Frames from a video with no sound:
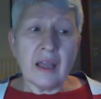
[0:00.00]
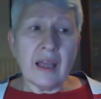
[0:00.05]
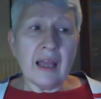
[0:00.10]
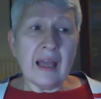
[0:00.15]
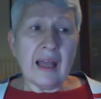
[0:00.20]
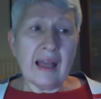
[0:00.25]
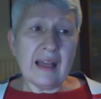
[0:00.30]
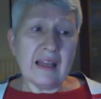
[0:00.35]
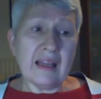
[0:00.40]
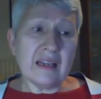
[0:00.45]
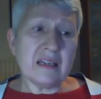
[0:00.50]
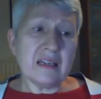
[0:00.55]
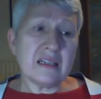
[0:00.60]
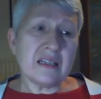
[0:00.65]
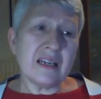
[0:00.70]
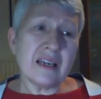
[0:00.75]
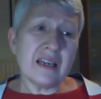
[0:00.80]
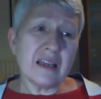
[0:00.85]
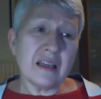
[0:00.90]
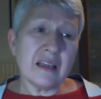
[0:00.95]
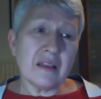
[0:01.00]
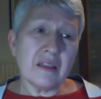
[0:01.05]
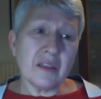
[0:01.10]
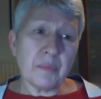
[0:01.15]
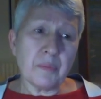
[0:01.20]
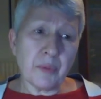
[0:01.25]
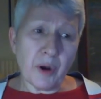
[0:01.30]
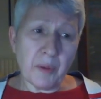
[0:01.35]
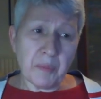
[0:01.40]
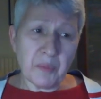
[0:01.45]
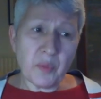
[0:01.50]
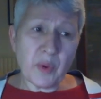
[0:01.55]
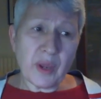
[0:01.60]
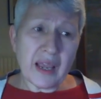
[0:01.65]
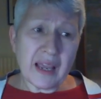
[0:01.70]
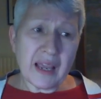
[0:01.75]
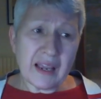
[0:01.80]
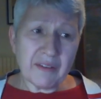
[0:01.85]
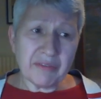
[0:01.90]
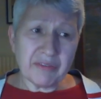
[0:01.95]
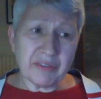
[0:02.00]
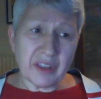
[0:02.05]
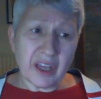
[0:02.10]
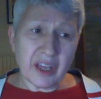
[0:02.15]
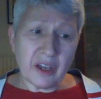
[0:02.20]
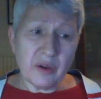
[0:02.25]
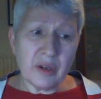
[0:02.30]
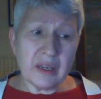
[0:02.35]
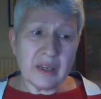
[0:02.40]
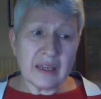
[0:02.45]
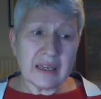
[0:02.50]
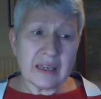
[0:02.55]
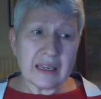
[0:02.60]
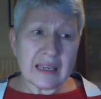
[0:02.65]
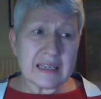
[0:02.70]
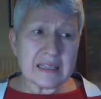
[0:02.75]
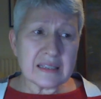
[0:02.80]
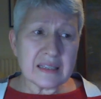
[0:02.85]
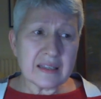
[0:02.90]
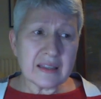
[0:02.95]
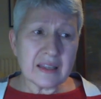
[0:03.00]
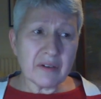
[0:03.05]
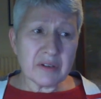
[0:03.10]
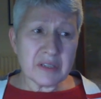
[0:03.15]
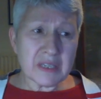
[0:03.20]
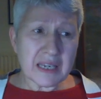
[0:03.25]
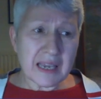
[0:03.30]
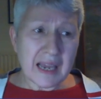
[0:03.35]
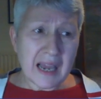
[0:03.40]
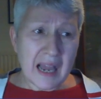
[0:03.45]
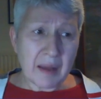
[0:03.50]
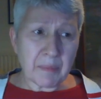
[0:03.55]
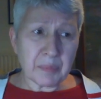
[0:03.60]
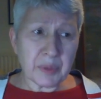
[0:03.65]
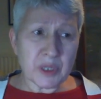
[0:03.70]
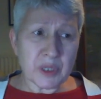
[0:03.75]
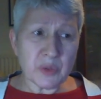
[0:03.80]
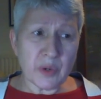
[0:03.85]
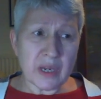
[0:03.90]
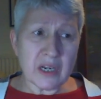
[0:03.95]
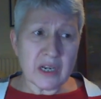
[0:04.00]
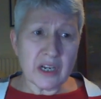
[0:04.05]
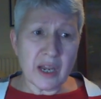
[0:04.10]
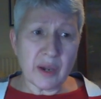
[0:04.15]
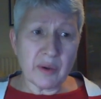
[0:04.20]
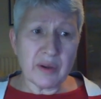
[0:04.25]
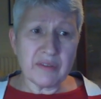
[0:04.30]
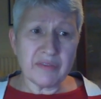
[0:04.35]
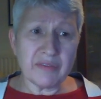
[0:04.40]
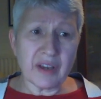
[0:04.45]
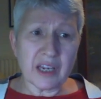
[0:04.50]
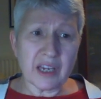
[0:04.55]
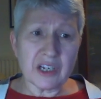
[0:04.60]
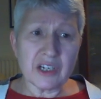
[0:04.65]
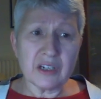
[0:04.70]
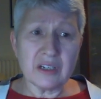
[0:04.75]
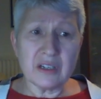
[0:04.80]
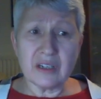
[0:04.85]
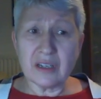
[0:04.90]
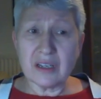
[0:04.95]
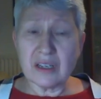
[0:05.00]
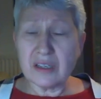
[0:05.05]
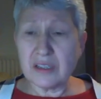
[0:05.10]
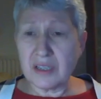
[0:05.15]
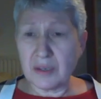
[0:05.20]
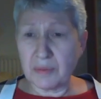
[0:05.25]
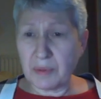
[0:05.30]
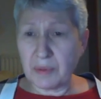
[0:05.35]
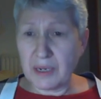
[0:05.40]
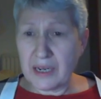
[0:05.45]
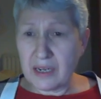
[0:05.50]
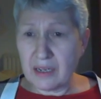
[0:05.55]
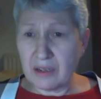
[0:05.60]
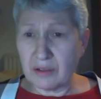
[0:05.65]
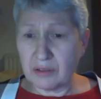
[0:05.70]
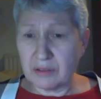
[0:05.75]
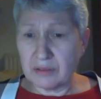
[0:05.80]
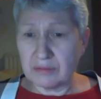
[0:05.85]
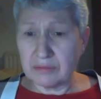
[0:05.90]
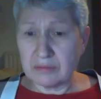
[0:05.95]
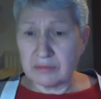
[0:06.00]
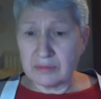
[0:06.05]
And the problem we have, though, is that there is a gap between no infection and subclinical.